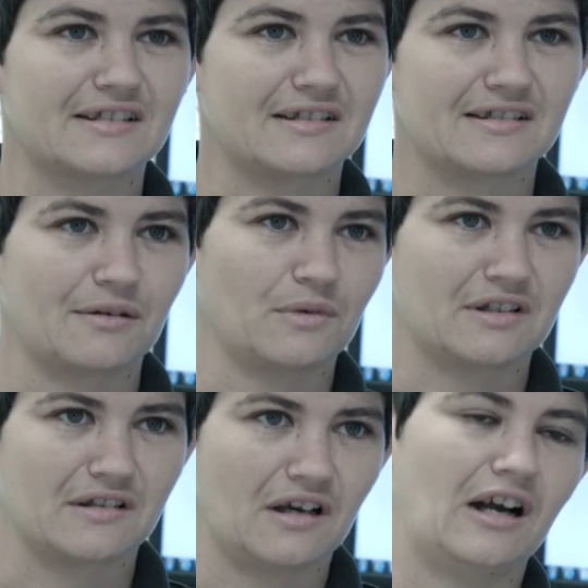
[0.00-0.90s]
to
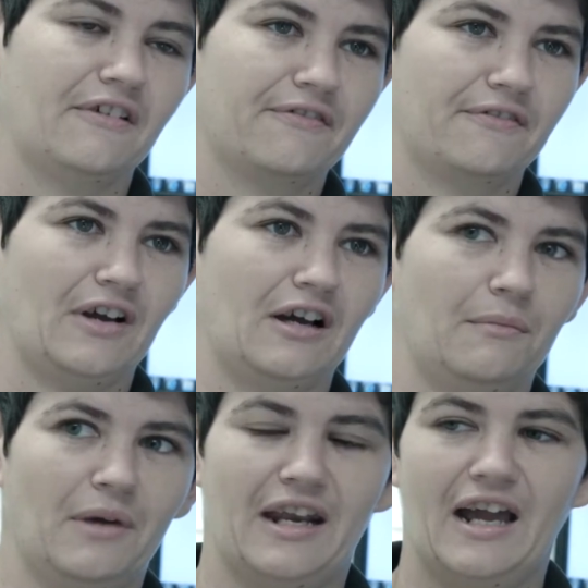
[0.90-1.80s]
someone's life
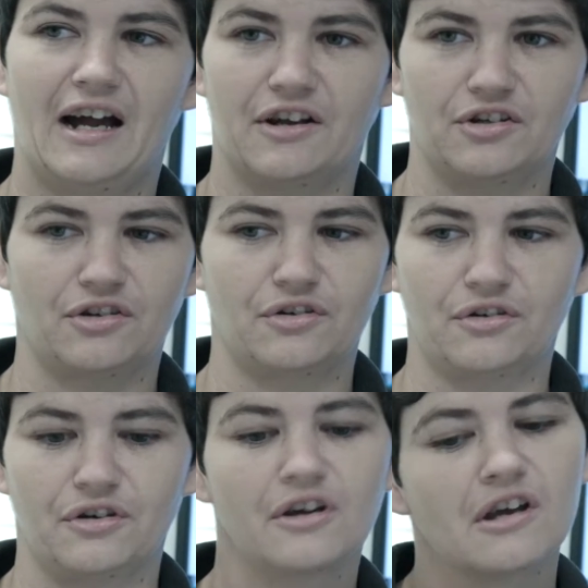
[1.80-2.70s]
um, and how do
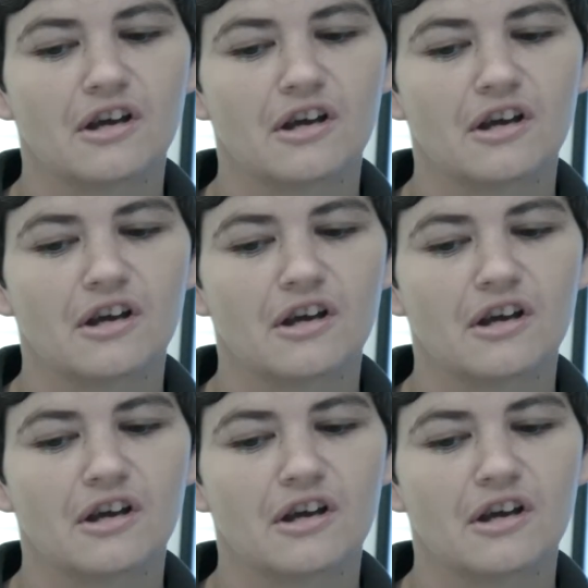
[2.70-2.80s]
you